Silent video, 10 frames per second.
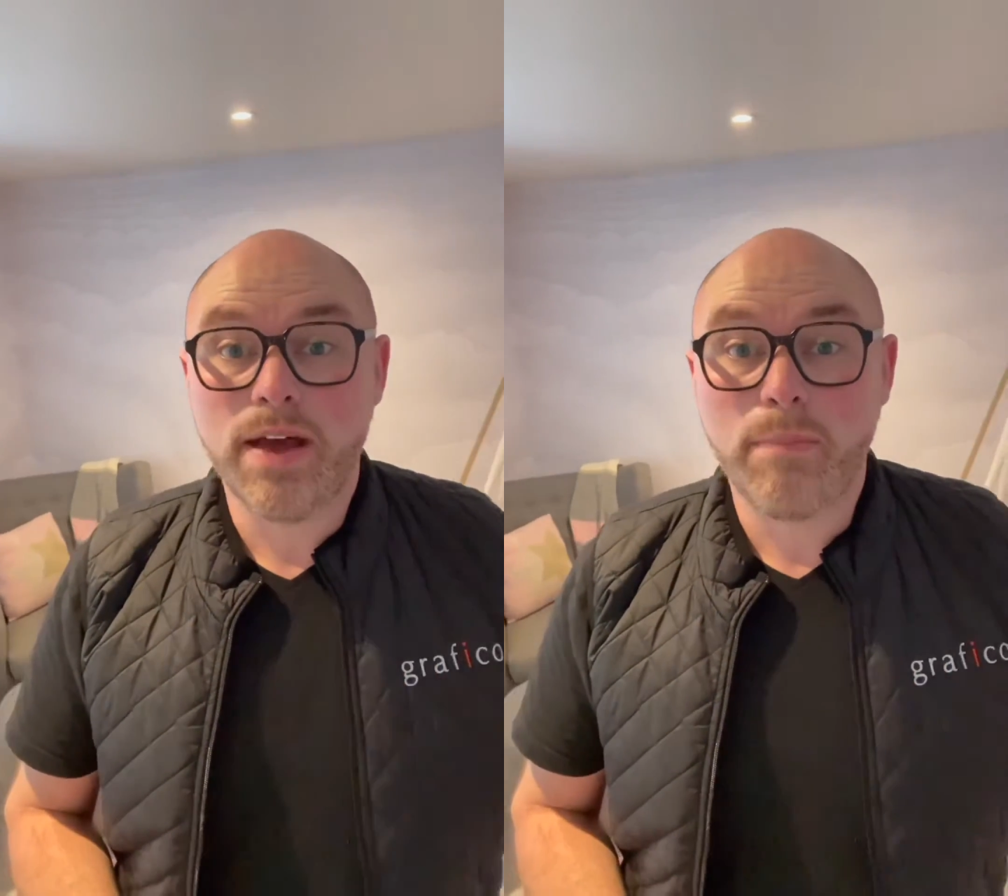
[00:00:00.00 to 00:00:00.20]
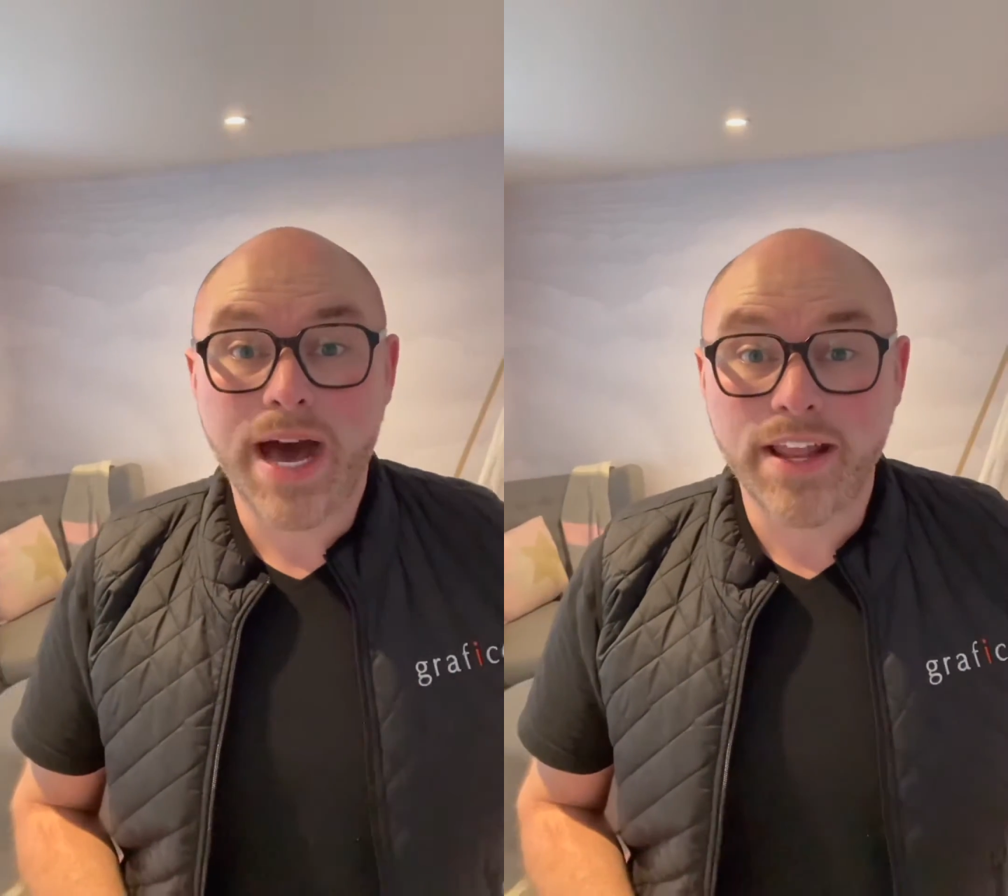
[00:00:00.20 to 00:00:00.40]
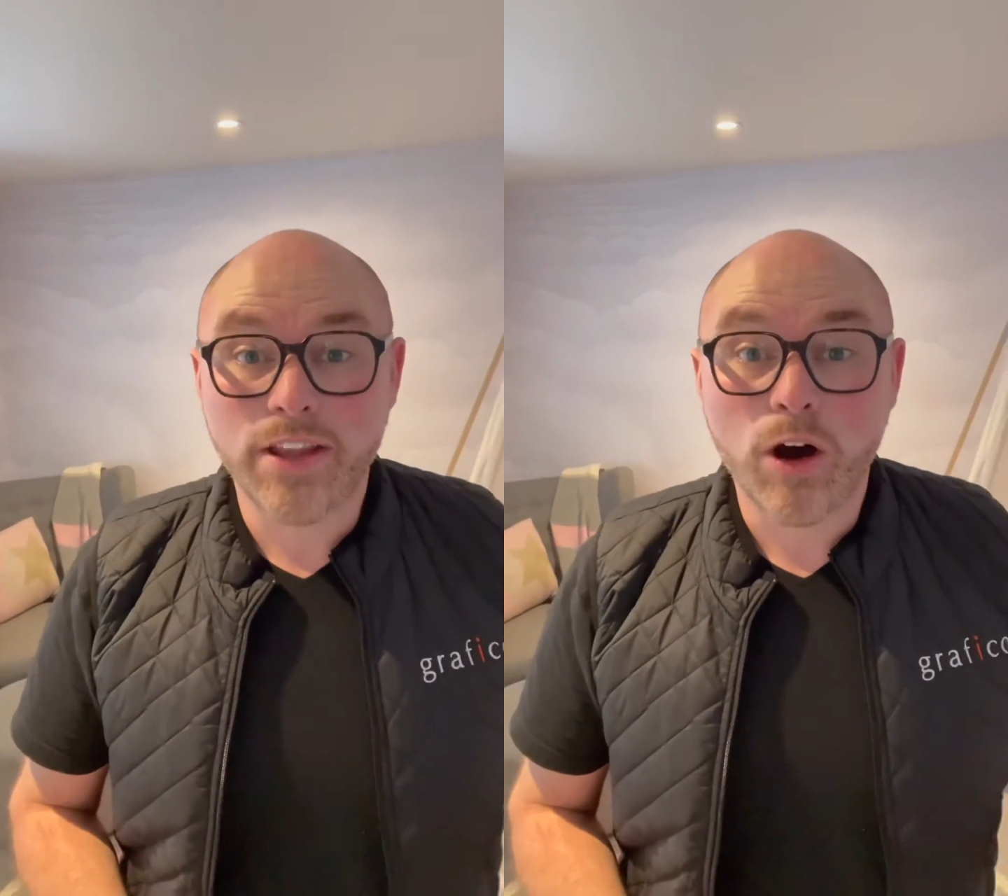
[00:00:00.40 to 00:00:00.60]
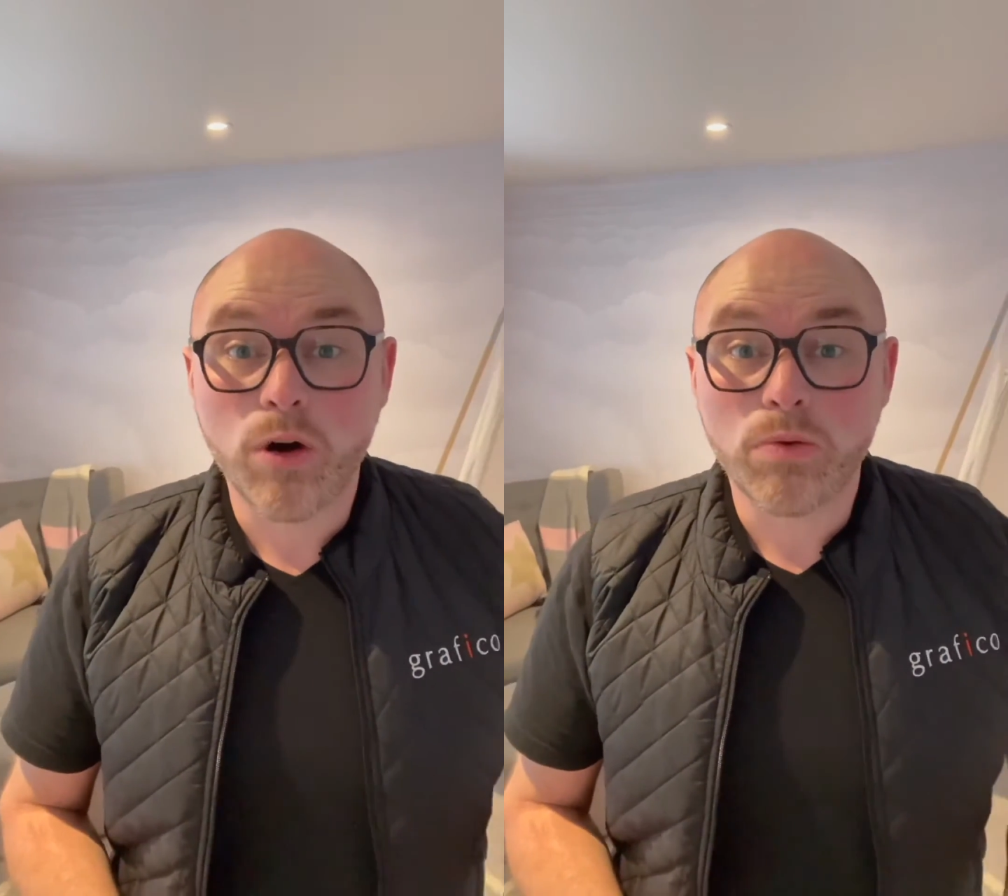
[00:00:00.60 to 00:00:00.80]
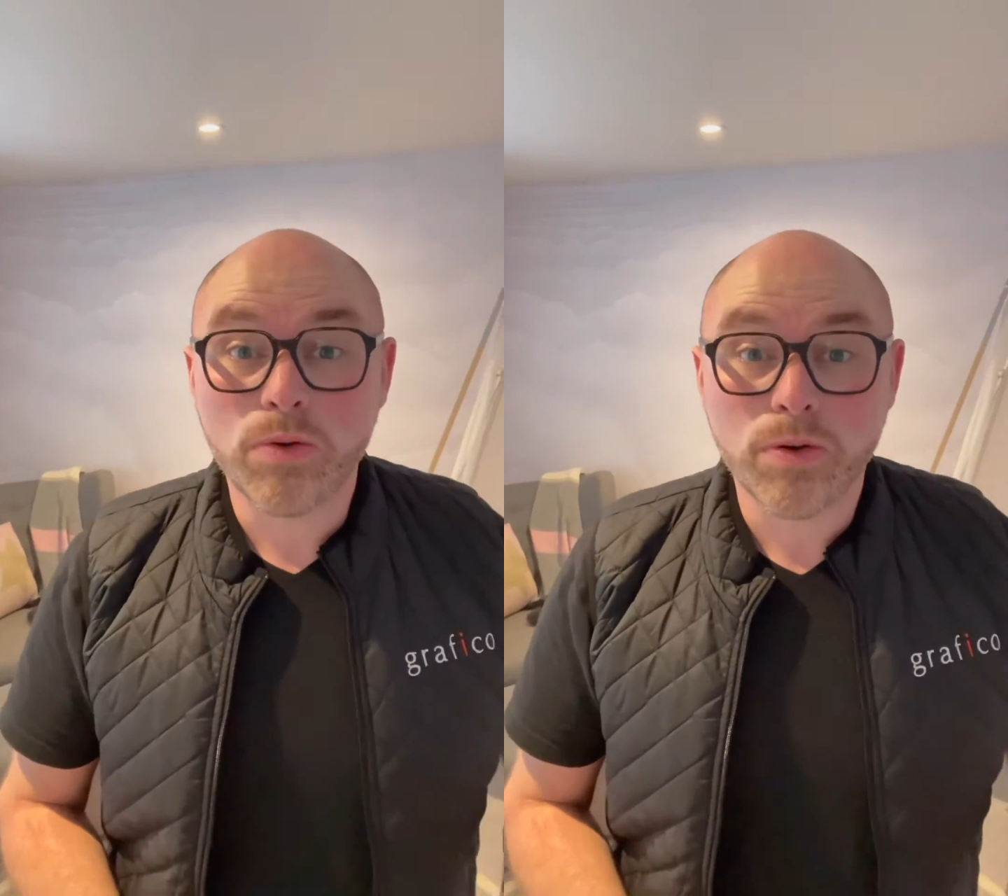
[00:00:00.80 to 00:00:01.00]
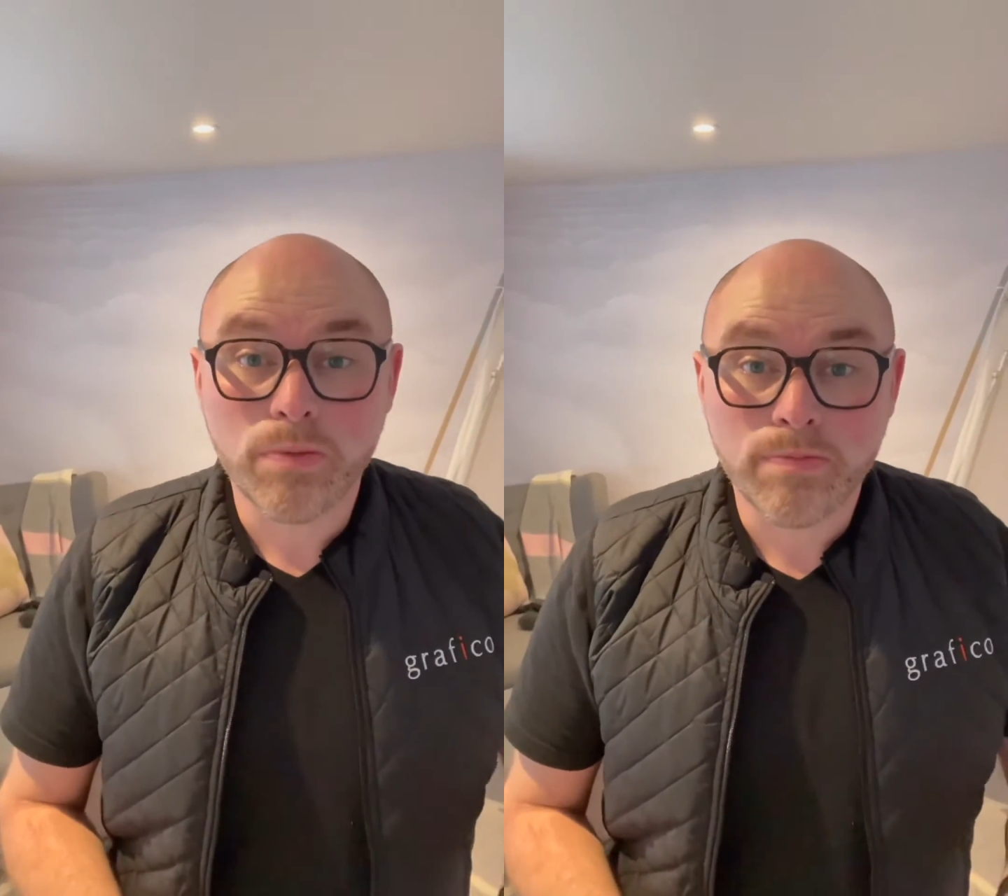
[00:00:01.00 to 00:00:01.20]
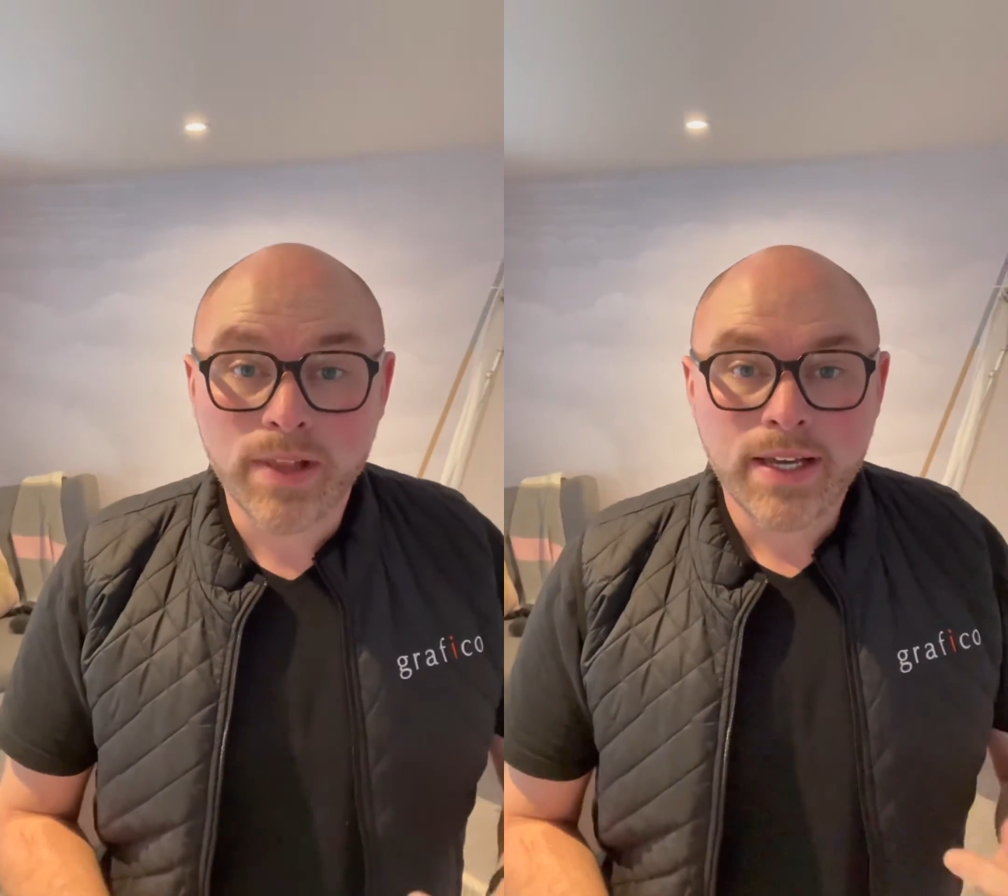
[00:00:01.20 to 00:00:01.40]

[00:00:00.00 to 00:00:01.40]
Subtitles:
apart the whole room.